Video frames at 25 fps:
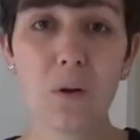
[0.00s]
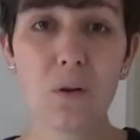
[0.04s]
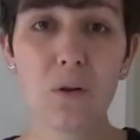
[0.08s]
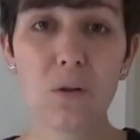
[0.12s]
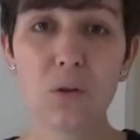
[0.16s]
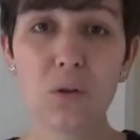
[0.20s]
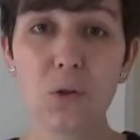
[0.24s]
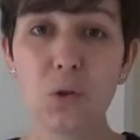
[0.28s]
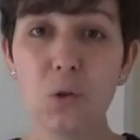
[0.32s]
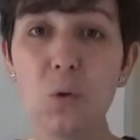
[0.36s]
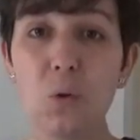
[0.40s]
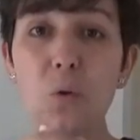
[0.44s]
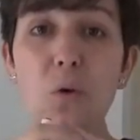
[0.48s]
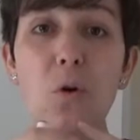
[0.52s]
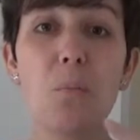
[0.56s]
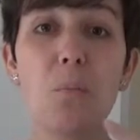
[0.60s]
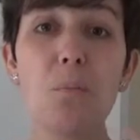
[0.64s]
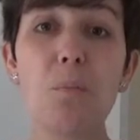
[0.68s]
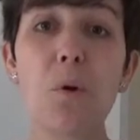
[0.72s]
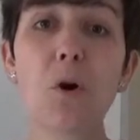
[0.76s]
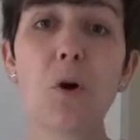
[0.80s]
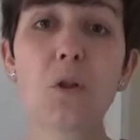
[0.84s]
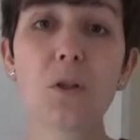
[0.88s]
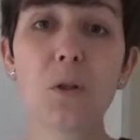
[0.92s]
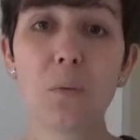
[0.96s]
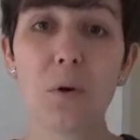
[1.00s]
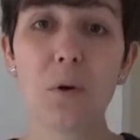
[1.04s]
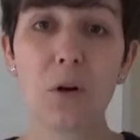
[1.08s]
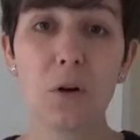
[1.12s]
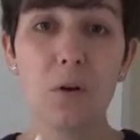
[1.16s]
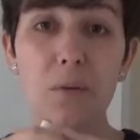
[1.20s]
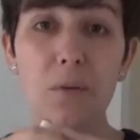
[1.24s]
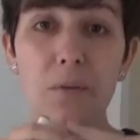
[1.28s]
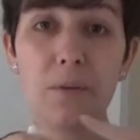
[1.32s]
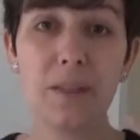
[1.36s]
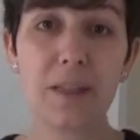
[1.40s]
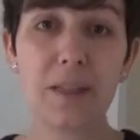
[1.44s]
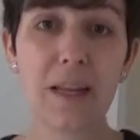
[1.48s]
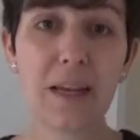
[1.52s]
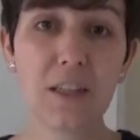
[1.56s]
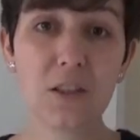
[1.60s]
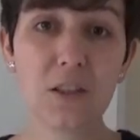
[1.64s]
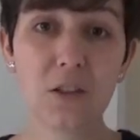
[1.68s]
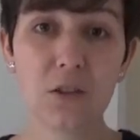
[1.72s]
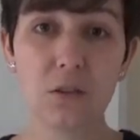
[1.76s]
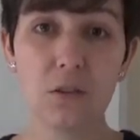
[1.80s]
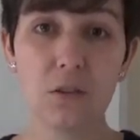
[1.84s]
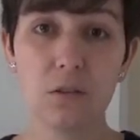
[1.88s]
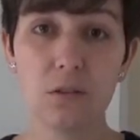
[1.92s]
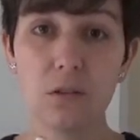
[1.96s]
two possible
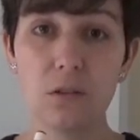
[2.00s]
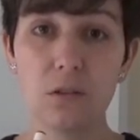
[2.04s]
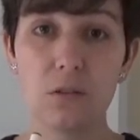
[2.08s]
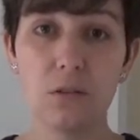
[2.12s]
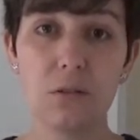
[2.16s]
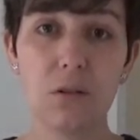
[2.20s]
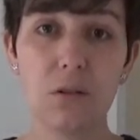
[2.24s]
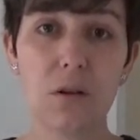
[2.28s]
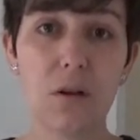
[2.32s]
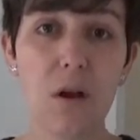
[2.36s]
combinations